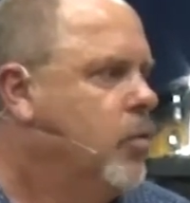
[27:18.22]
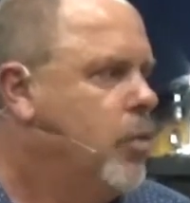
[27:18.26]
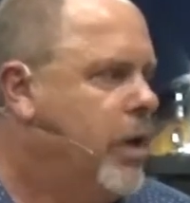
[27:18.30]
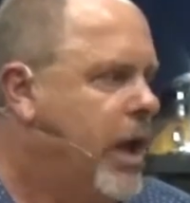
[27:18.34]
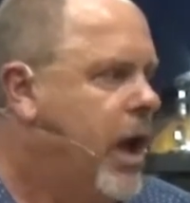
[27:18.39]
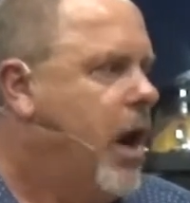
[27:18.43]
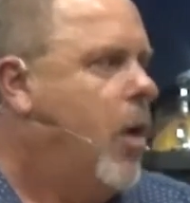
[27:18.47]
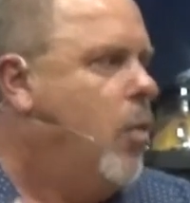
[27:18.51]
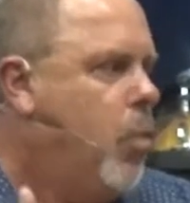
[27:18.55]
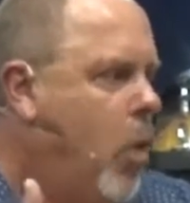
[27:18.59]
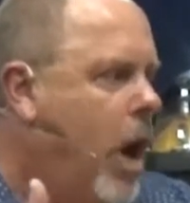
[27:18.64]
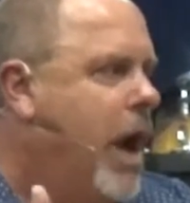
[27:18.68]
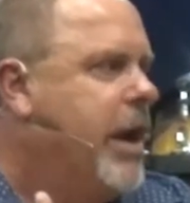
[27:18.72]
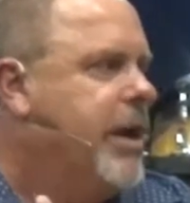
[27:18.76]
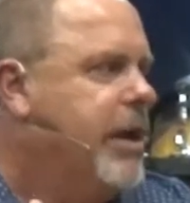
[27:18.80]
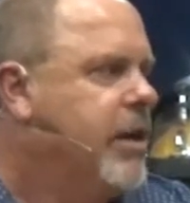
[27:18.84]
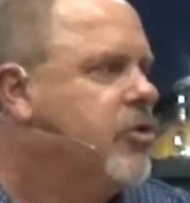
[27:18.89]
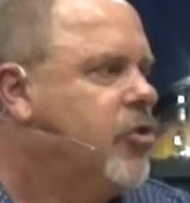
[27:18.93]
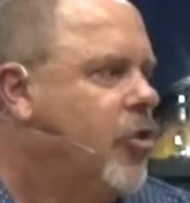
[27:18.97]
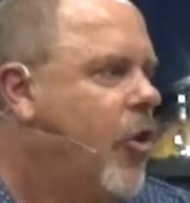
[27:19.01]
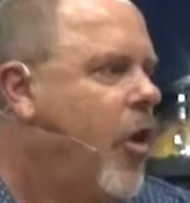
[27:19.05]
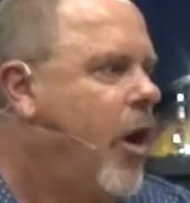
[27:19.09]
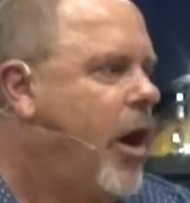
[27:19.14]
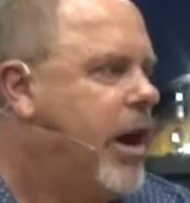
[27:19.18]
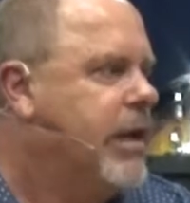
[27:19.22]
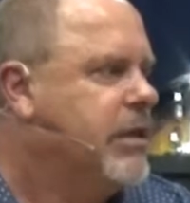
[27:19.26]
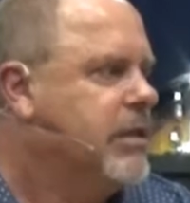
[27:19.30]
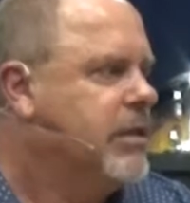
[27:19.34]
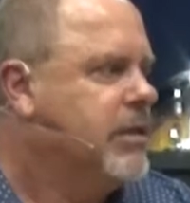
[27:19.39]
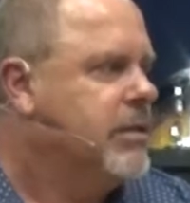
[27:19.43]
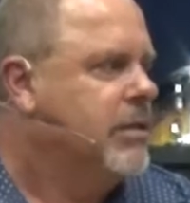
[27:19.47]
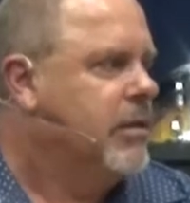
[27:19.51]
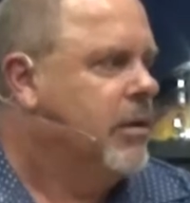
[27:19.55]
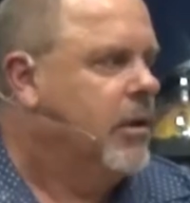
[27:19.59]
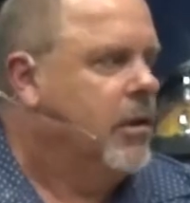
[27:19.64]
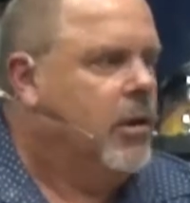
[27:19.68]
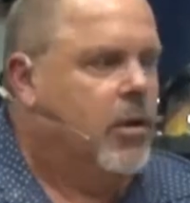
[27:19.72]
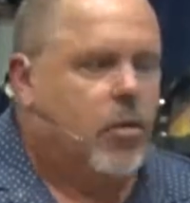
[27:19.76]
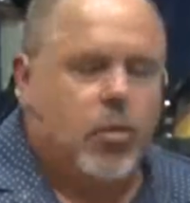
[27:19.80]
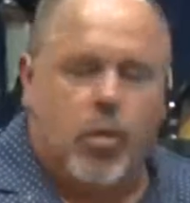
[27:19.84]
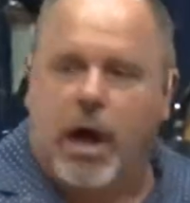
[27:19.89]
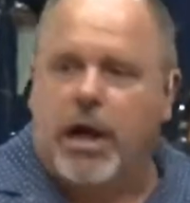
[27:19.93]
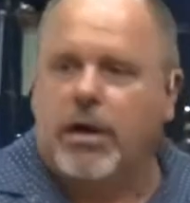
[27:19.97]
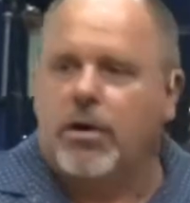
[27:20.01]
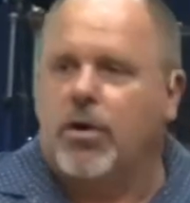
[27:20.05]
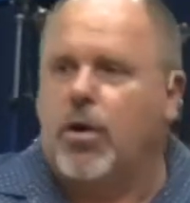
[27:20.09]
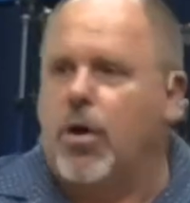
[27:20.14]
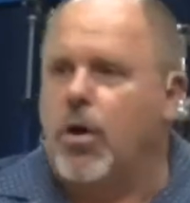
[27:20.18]
We are one in Christ.
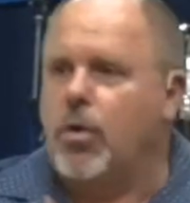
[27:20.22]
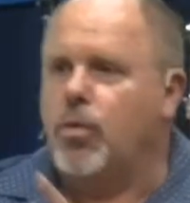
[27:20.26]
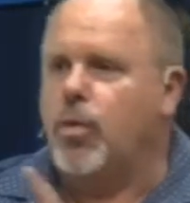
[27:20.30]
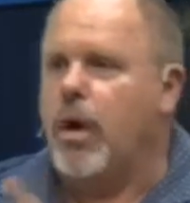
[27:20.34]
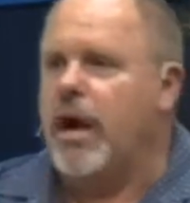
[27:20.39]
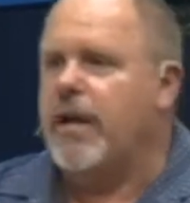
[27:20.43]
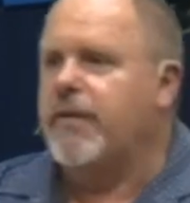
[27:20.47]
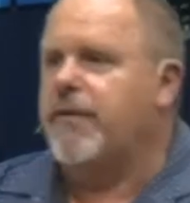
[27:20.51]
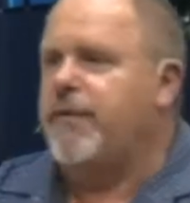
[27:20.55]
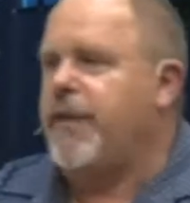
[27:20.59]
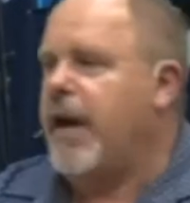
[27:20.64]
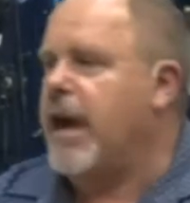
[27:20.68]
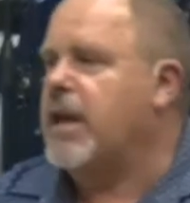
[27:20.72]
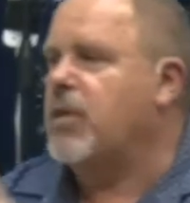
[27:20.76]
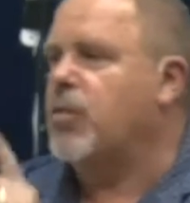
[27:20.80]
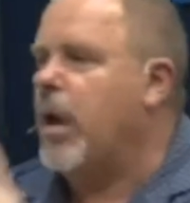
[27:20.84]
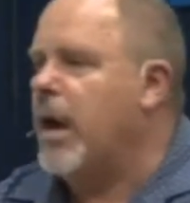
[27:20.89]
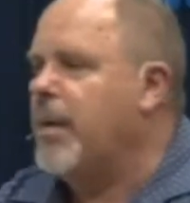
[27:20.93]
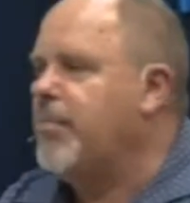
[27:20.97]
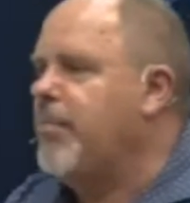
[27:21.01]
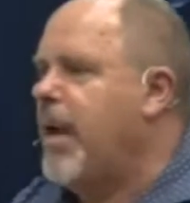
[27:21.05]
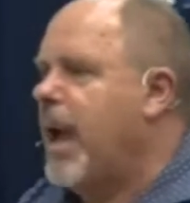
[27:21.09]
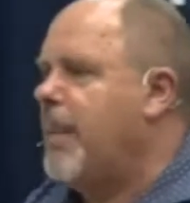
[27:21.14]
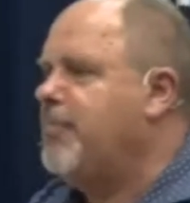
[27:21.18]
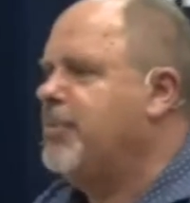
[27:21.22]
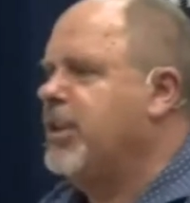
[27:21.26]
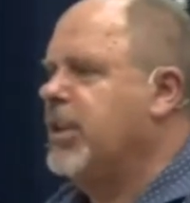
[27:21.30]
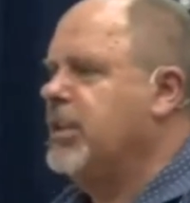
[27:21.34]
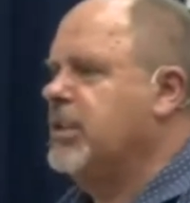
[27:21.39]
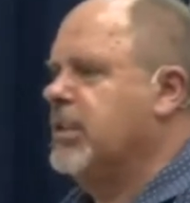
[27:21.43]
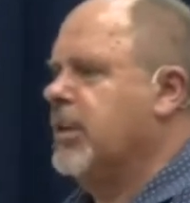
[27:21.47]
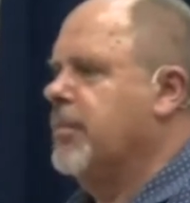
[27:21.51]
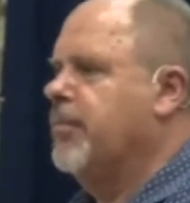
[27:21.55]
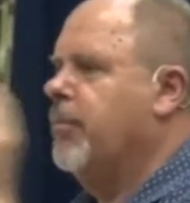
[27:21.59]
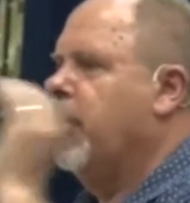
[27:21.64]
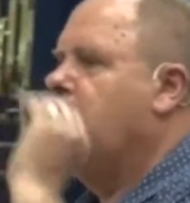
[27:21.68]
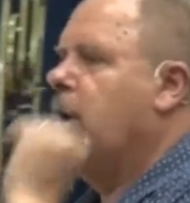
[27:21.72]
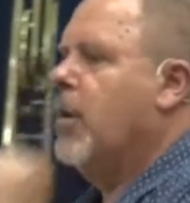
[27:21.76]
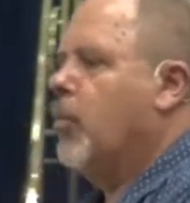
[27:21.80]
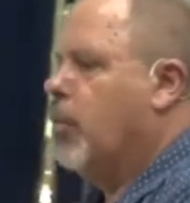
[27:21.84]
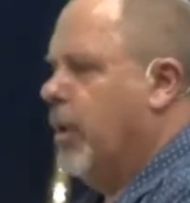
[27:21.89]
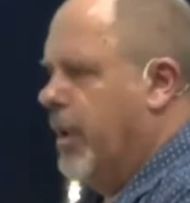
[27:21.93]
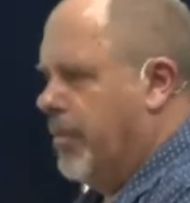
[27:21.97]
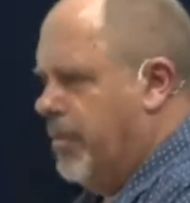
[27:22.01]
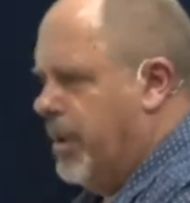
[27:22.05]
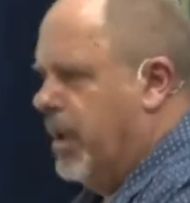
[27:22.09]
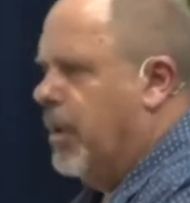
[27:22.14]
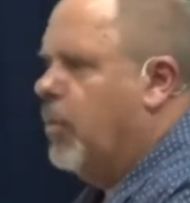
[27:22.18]
One Lord, one faith, one baptism.
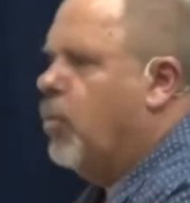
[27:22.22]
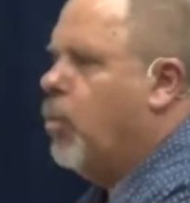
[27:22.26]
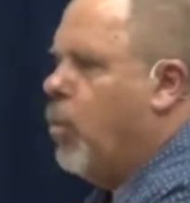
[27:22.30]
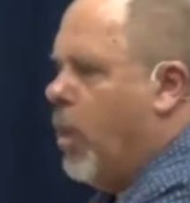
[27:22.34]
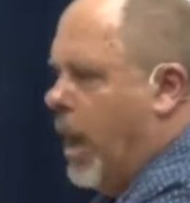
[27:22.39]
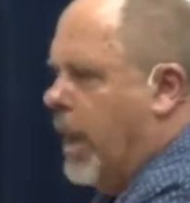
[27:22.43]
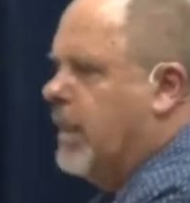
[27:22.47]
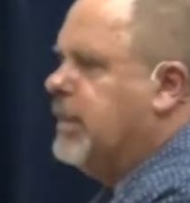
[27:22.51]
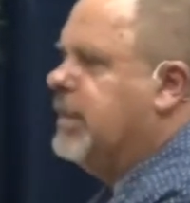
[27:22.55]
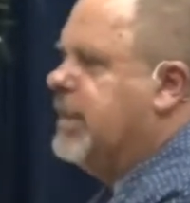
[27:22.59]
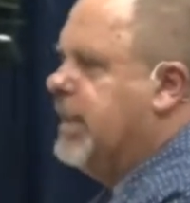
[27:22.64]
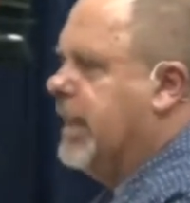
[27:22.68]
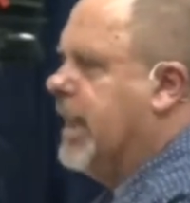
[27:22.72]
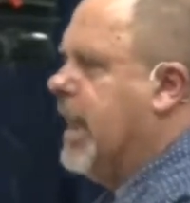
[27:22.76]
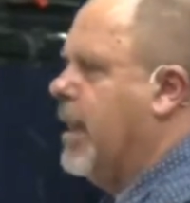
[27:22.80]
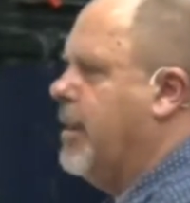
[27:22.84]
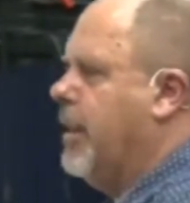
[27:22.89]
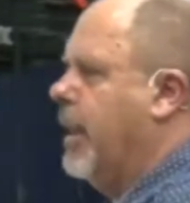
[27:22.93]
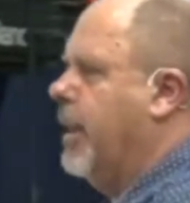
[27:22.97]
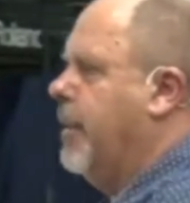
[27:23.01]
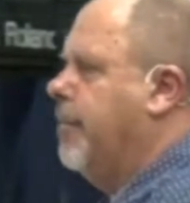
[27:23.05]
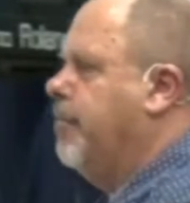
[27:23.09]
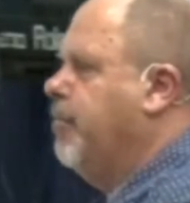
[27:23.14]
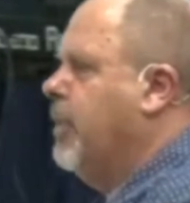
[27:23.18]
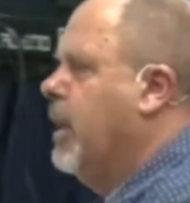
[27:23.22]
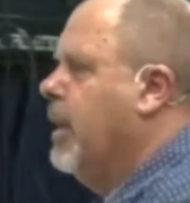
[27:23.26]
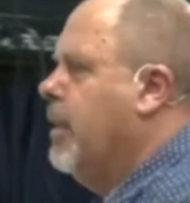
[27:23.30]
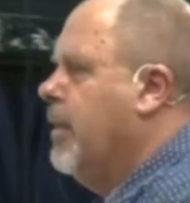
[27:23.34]
We've been one together.